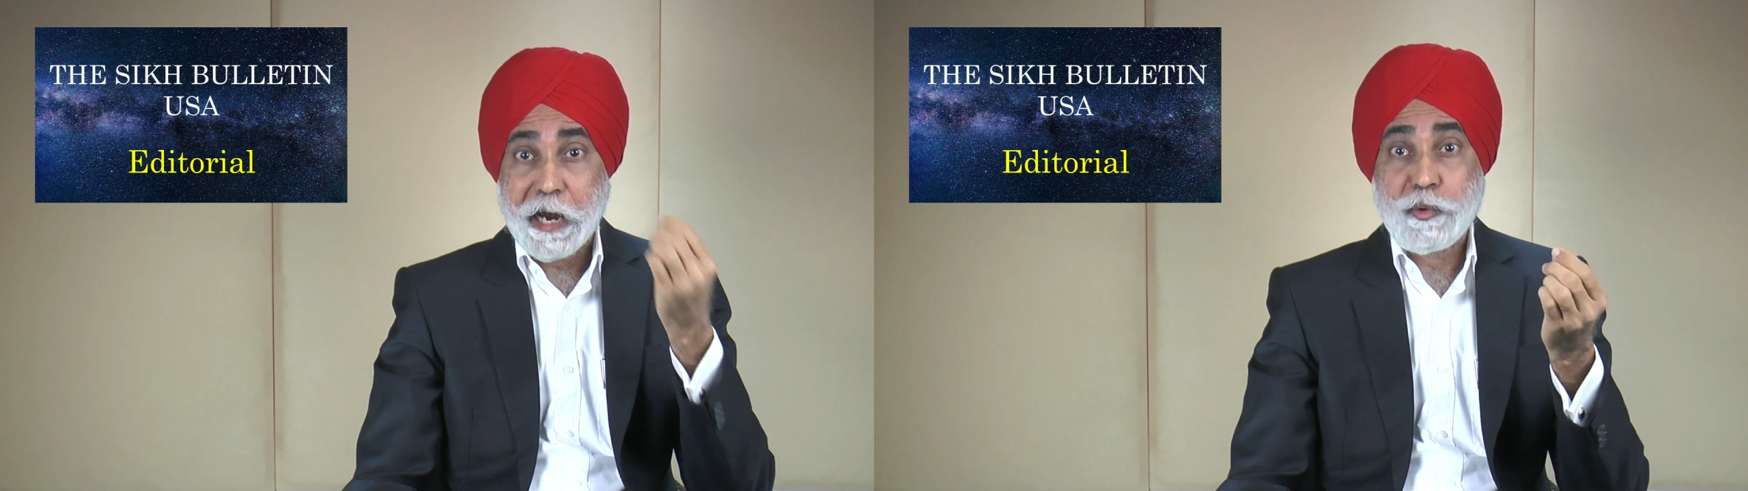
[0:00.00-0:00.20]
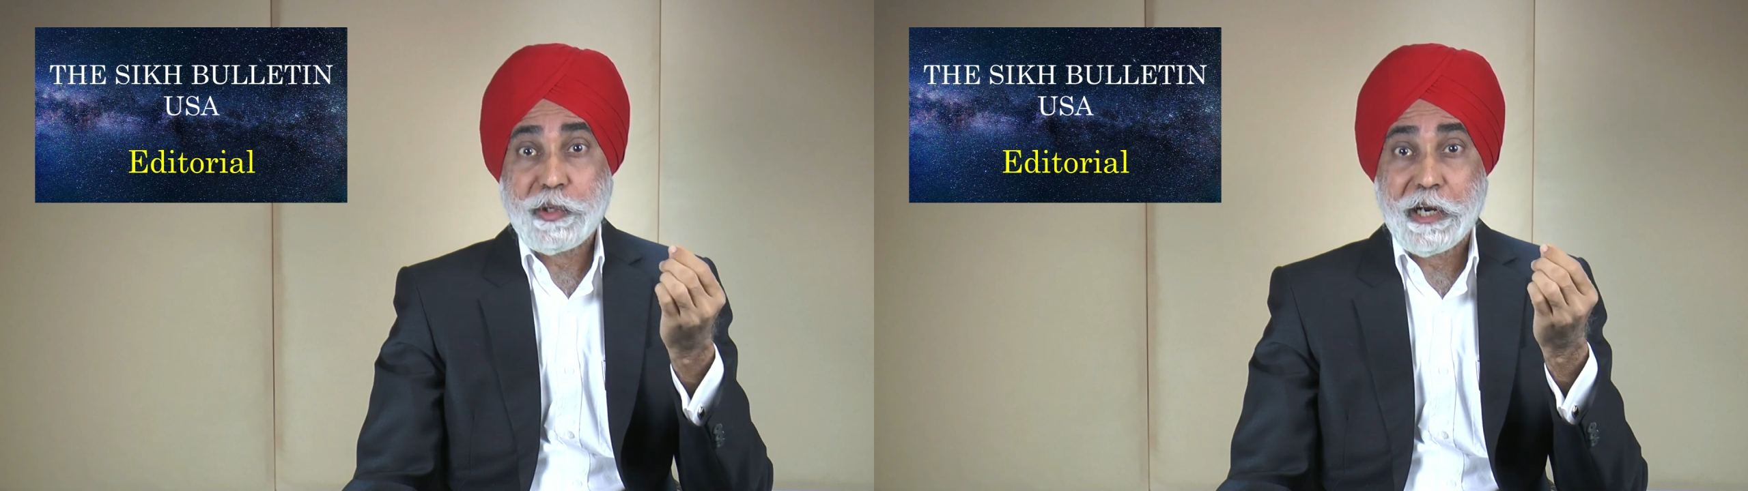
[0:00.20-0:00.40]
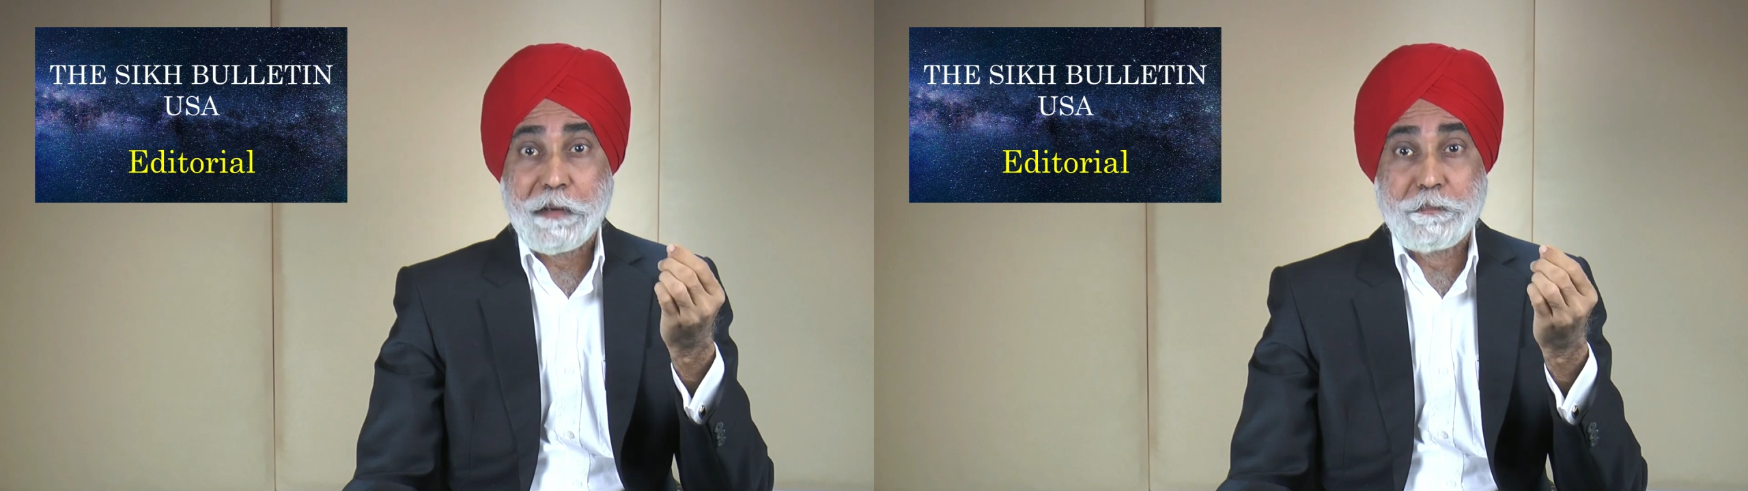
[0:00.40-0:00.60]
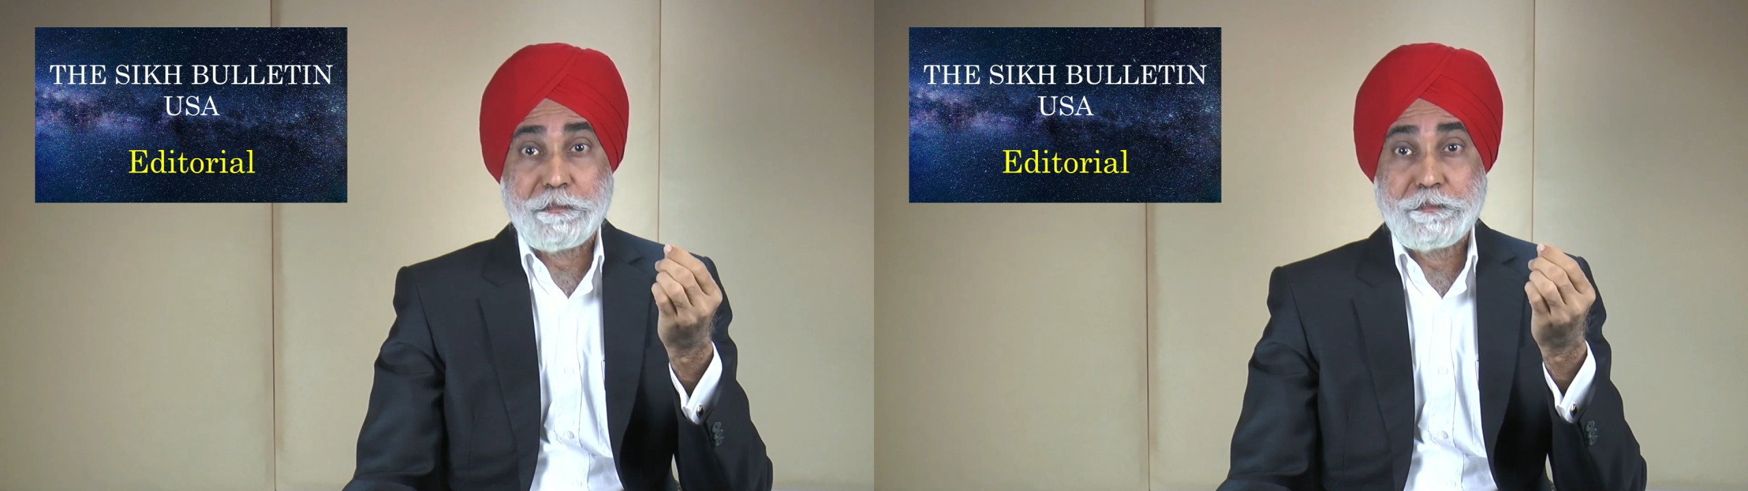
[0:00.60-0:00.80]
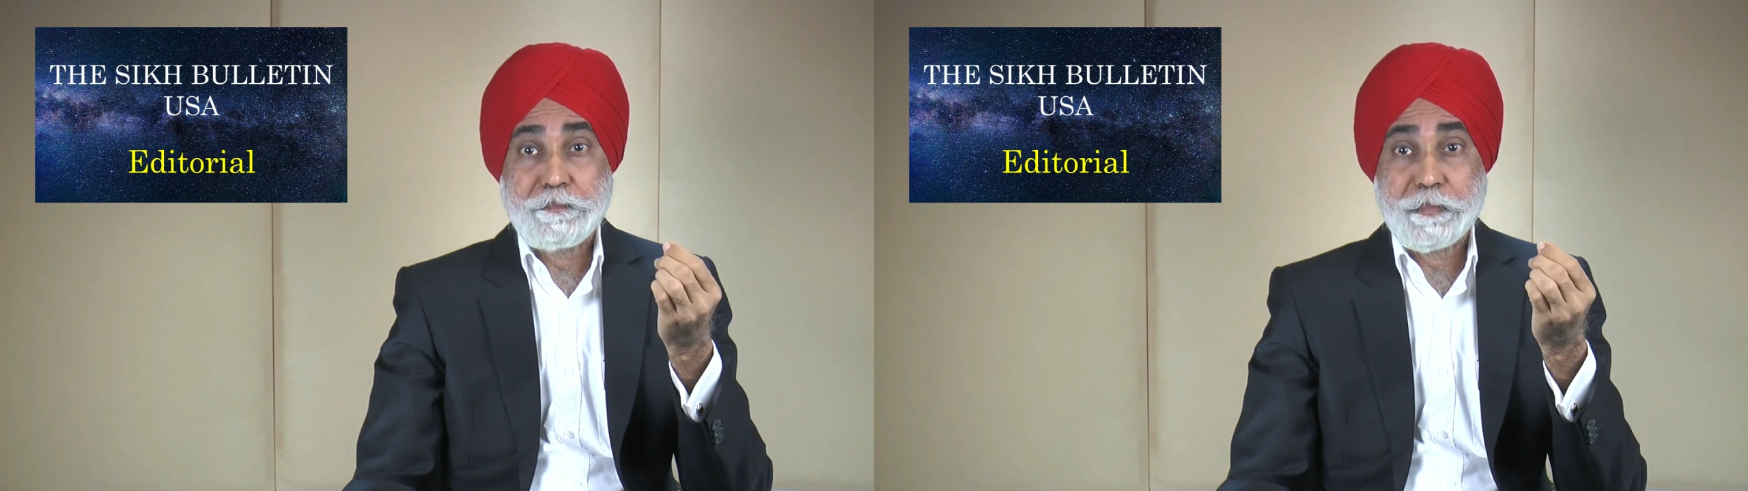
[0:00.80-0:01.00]

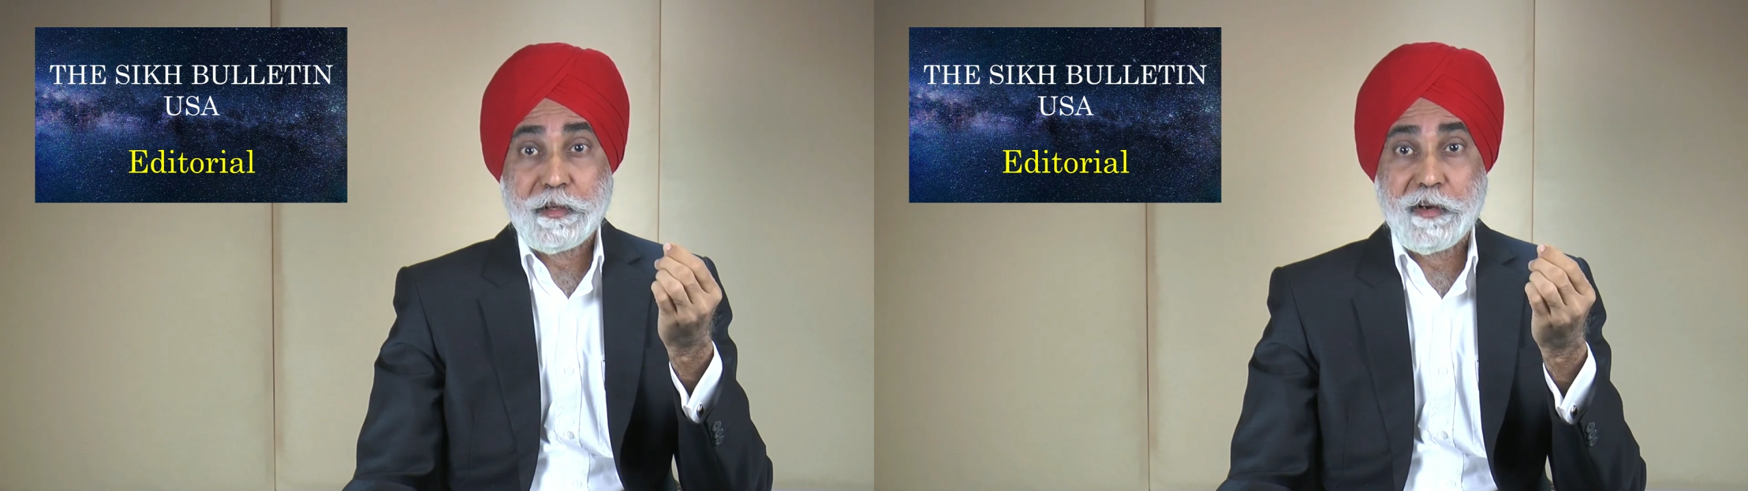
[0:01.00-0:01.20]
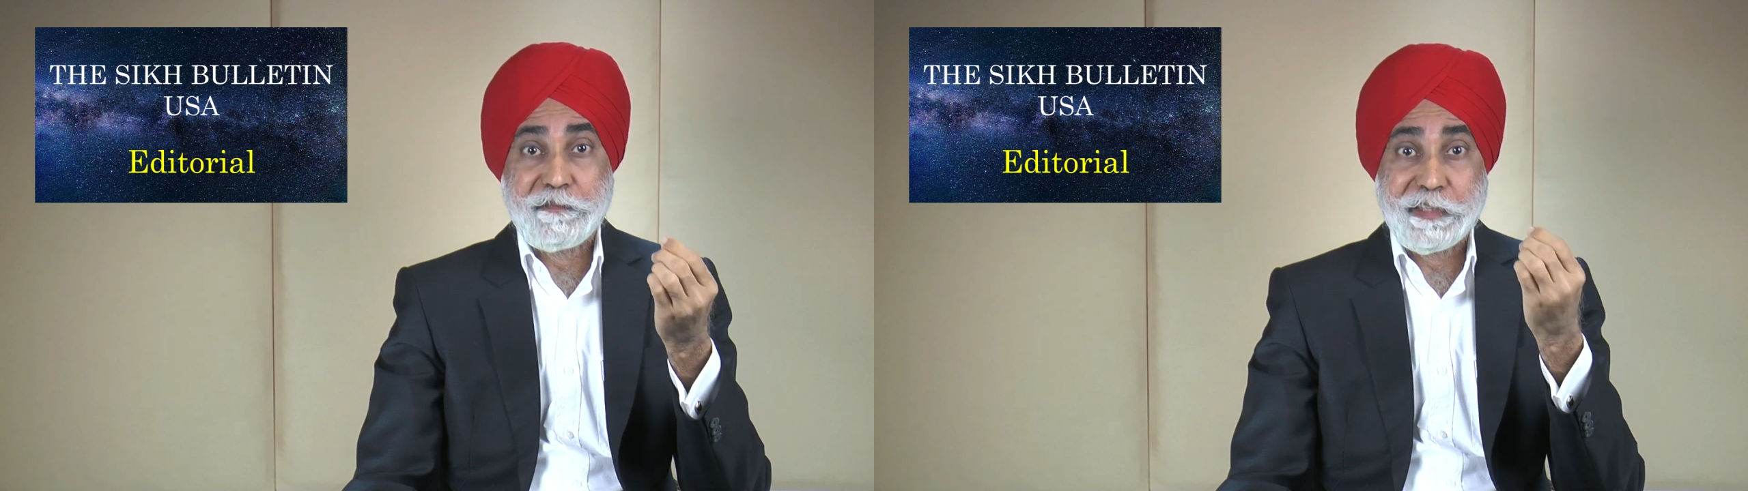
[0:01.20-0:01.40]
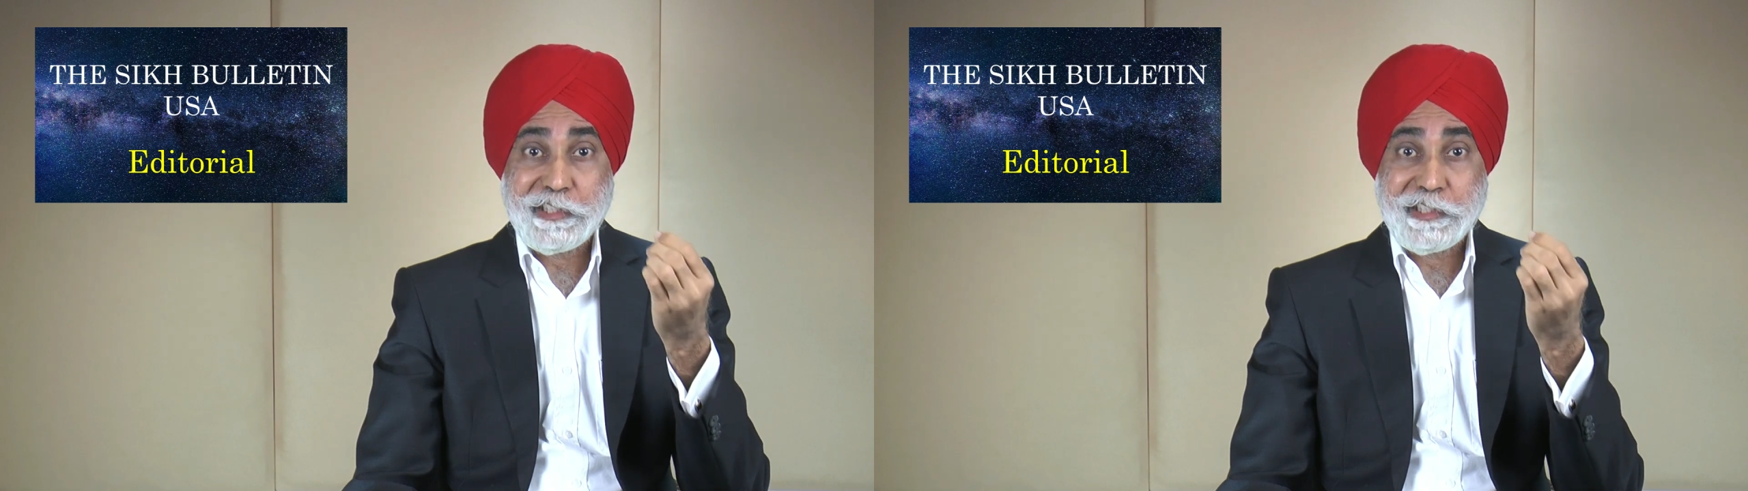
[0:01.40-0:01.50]
outcome of